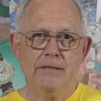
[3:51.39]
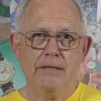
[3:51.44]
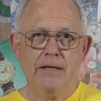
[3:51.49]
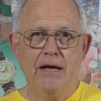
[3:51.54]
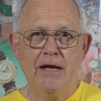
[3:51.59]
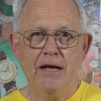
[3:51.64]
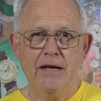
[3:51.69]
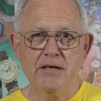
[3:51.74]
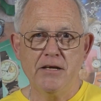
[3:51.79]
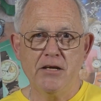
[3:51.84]
I
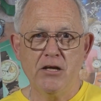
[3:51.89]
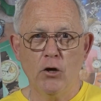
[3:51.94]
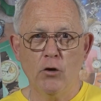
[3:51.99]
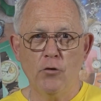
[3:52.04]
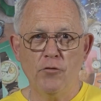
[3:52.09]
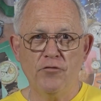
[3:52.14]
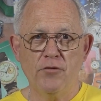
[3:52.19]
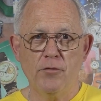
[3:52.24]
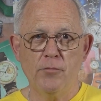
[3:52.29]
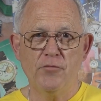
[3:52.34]
had to go,
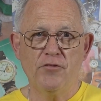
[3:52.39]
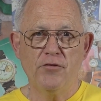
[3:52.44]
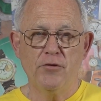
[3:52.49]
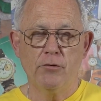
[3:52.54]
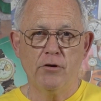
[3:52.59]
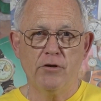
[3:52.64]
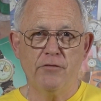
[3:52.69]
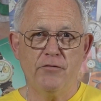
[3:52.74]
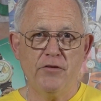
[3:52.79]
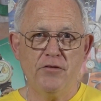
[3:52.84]
so I'm
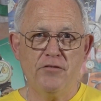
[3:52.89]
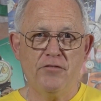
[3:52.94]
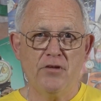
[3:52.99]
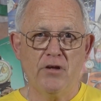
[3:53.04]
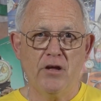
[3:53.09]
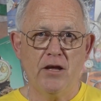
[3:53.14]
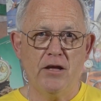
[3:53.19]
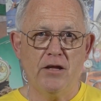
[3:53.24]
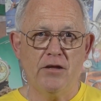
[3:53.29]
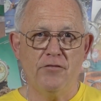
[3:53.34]
sorry if it's
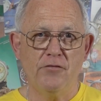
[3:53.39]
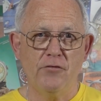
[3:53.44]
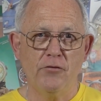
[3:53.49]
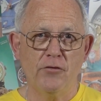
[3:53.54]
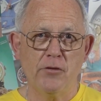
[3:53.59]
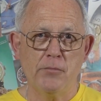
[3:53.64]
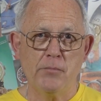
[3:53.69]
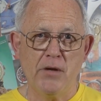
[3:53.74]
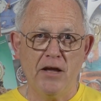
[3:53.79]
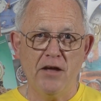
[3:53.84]
not
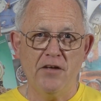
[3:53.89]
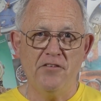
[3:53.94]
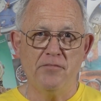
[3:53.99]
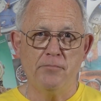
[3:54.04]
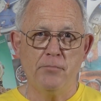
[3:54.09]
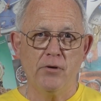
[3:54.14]
the best,